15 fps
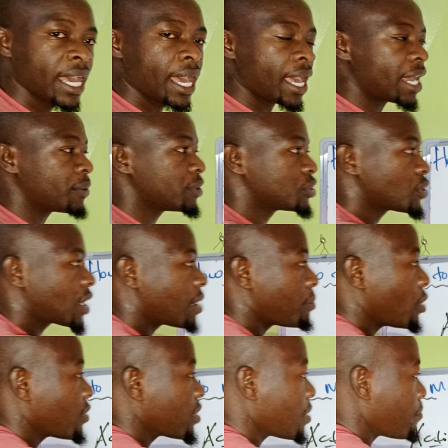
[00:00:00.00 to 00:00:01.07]
And we talk
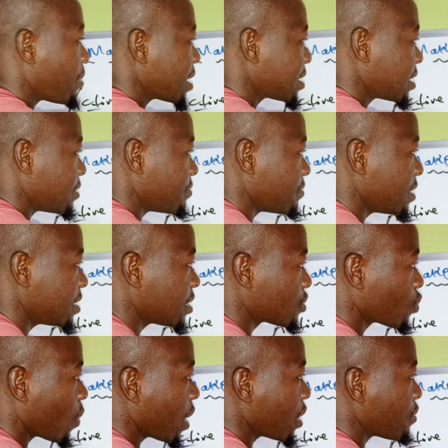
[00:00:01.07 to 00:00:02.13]
about the passive. This
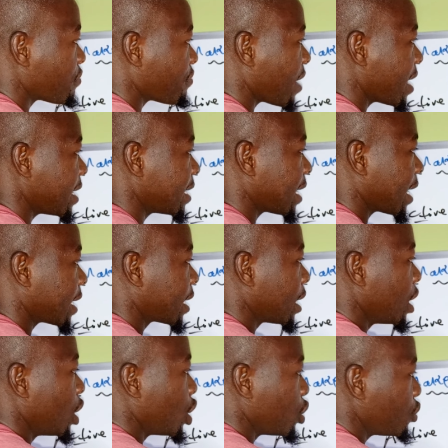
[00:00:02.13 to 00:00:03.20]
is where you find like
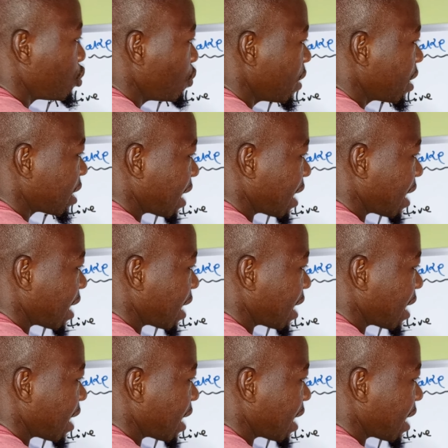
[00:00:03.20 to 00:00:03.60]
you're doing